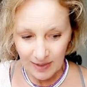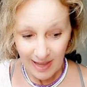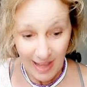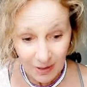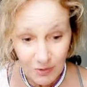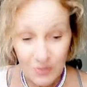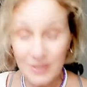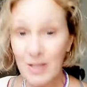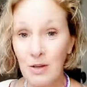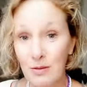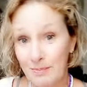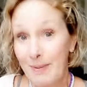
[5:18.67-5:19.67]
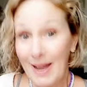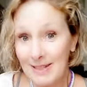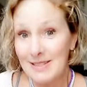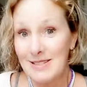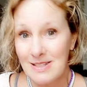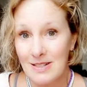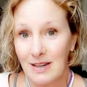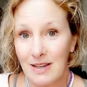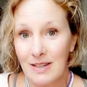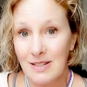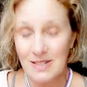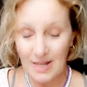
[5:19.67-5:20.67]
healthy balanced
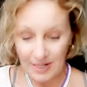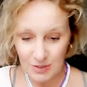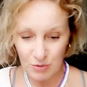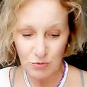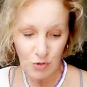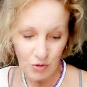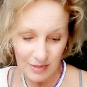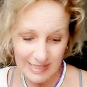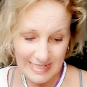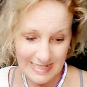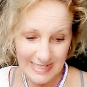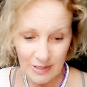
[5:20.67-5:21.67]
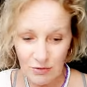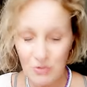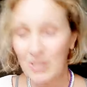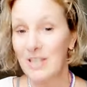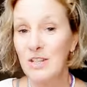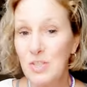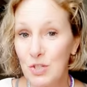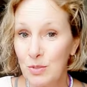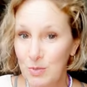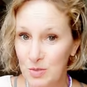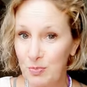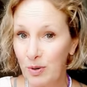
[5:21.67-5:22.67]
diet and you're not eating or drinking too
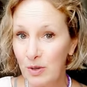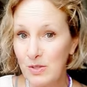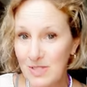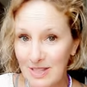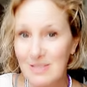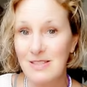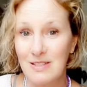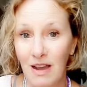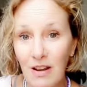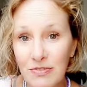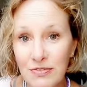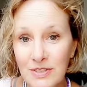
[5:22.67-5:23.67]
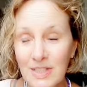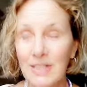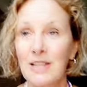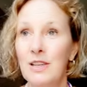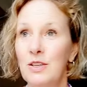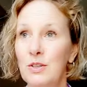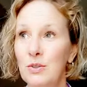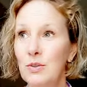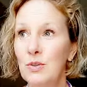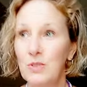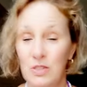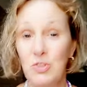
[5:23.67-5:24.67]
much processed stuff,
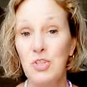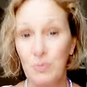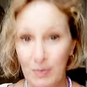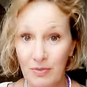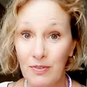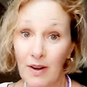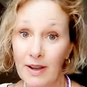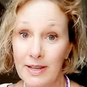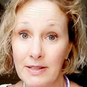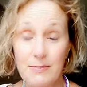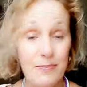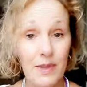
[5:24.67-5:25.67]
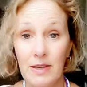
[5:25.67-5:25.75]
you should be fine.